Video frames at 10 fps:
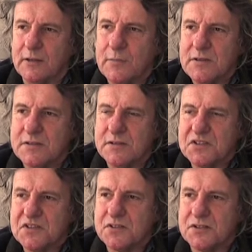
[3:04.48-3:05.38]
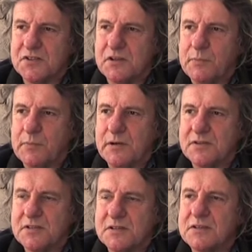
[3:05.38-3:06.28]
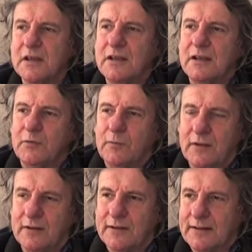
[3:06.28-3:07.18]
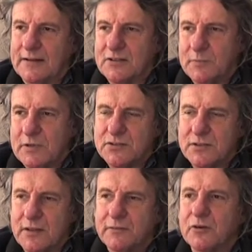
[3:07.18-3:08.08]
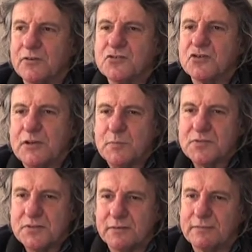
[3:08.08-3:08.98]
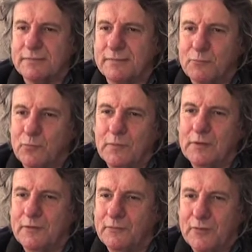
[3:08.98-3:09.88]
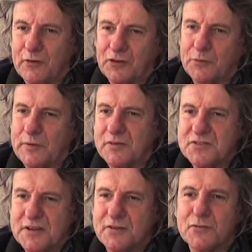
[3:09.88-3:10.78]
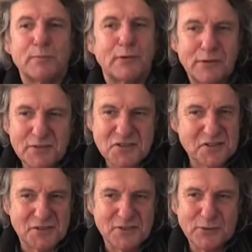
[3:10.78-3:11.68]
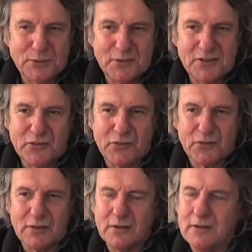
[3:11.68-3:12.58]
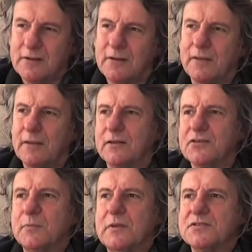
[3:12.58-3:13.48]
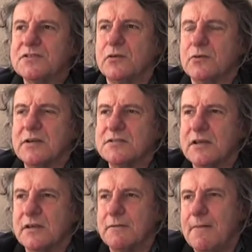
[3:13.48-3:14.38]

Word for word: them as this design process. But they neglect to mention they've got teams of you know very experienced anthropologists who do all this, and you know, I think it's been sold as a,